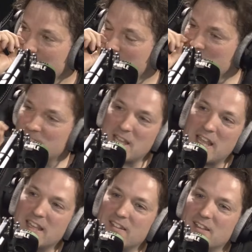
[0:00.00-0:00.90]
You can
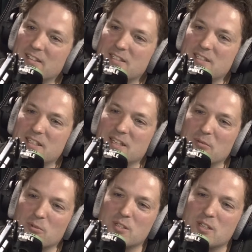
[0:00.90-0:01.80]
say that,
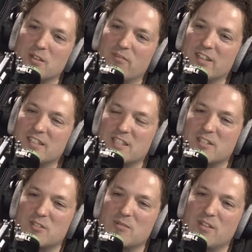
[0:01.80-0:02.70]
it wasn't a
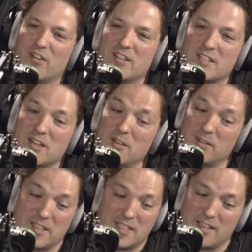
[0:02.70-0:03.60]
vintage Juventus side,
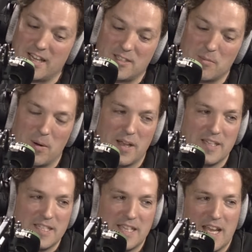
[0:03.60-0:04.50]
but they still had some
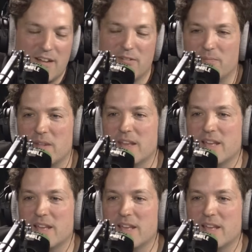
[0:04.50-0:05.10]
players in there, and